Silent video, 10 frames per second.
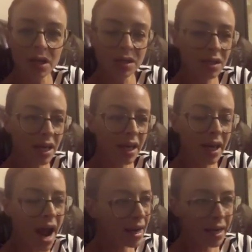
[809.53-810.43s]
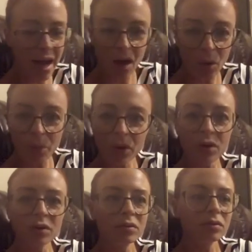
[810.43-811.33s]
say I need help
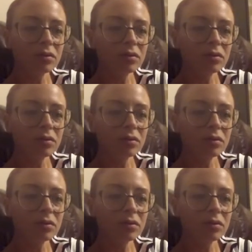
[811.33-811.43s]
or